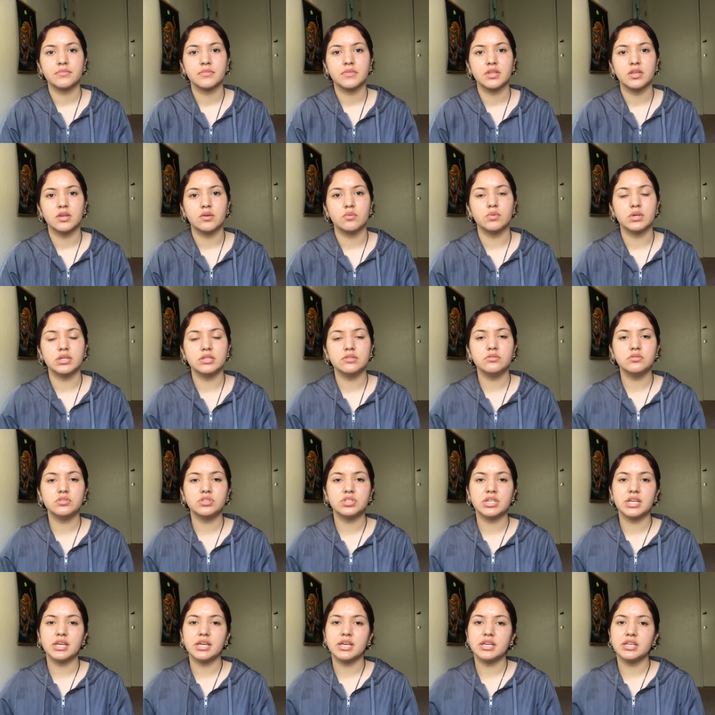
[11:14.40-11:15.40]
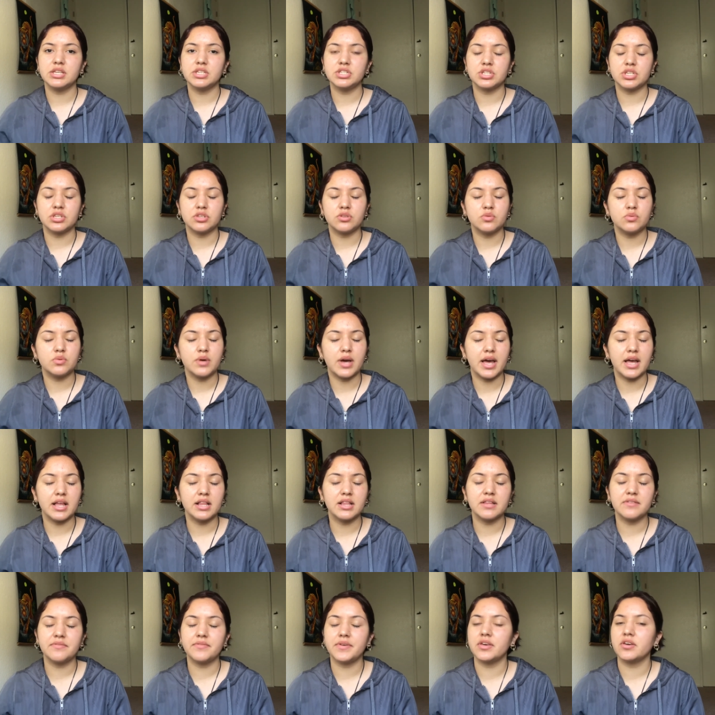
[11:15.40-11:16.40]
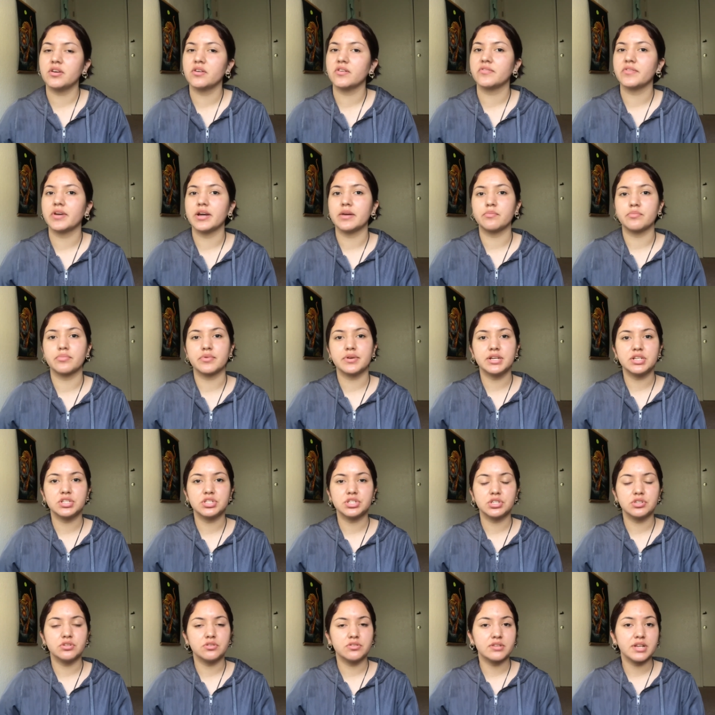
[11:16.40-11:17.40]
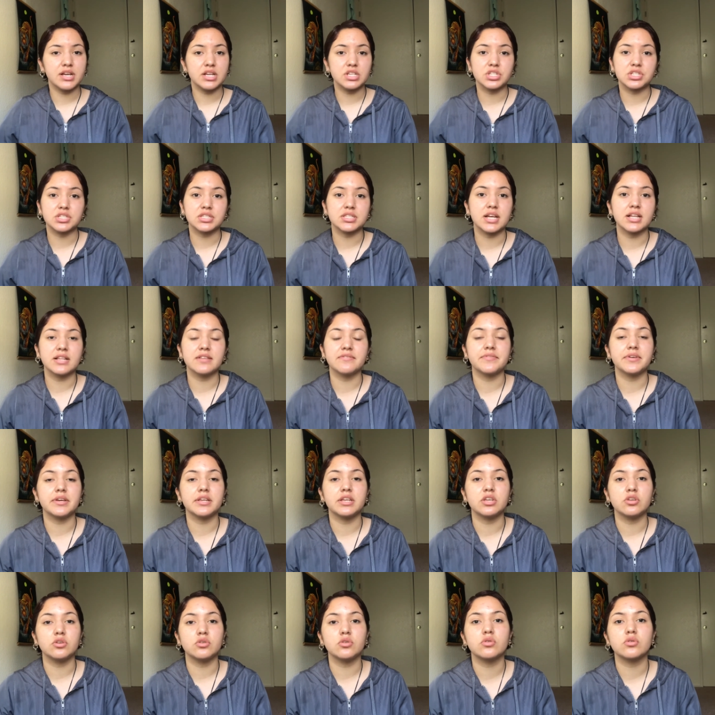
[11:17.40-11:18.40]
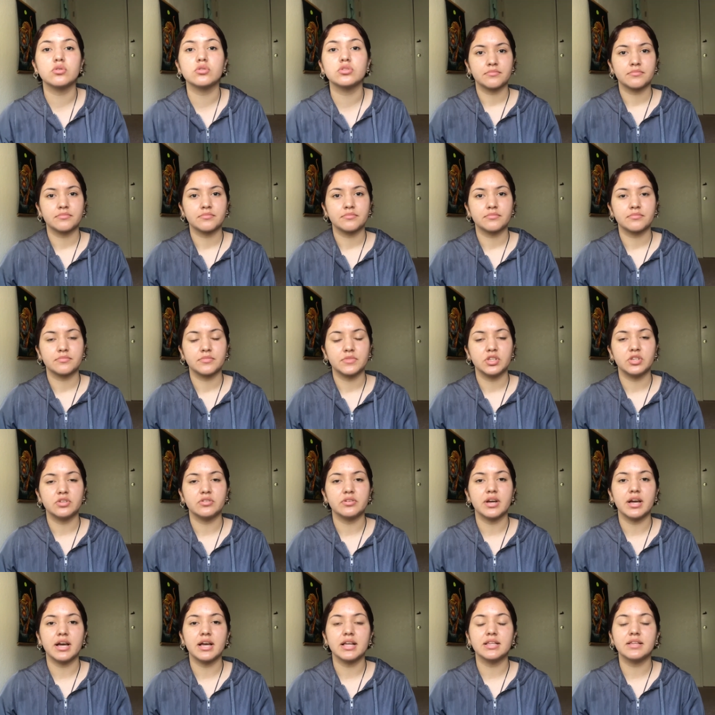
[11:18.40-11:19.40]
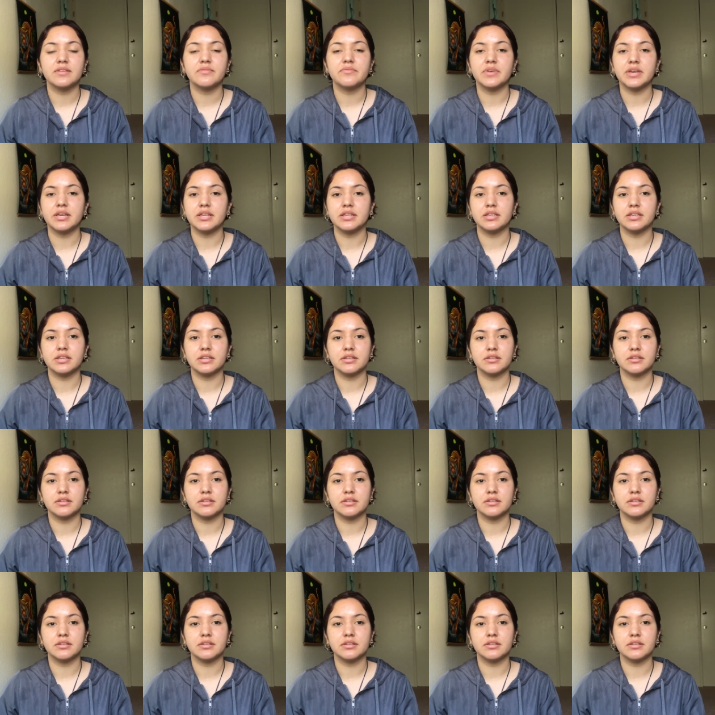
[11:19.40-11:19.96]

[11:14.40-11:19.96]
When you change and you elevate your vibration, you're not just elevating yours, you're elevating